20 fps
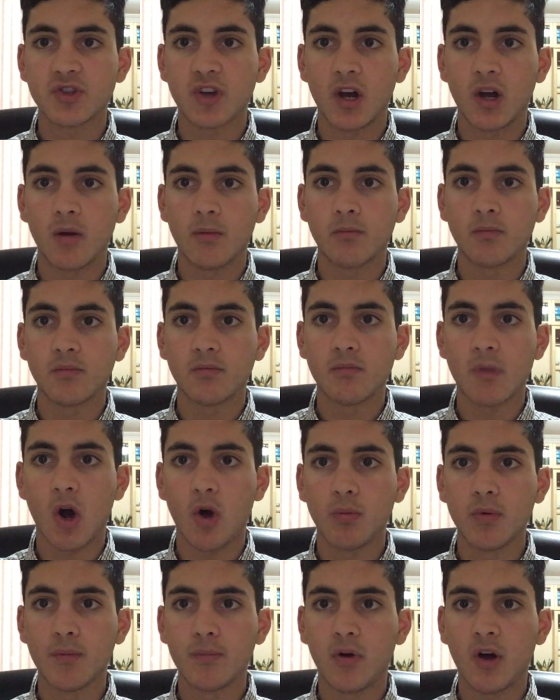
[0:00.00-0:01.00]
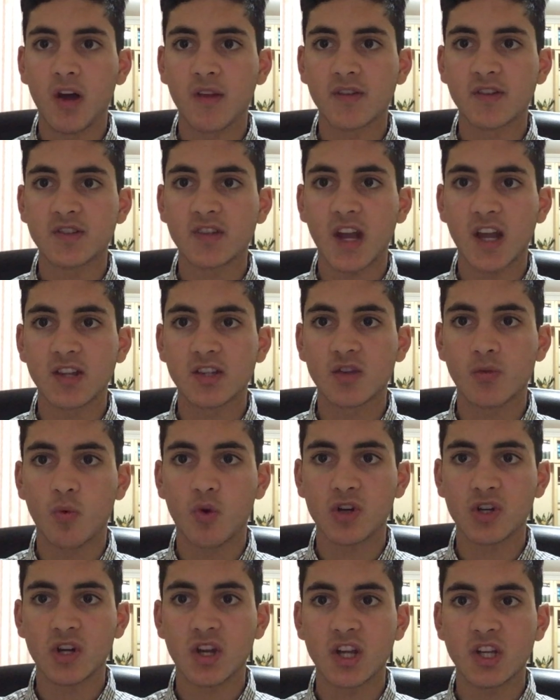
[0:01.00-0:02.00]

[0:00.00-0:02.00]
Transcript: Melbourne play the Saints at what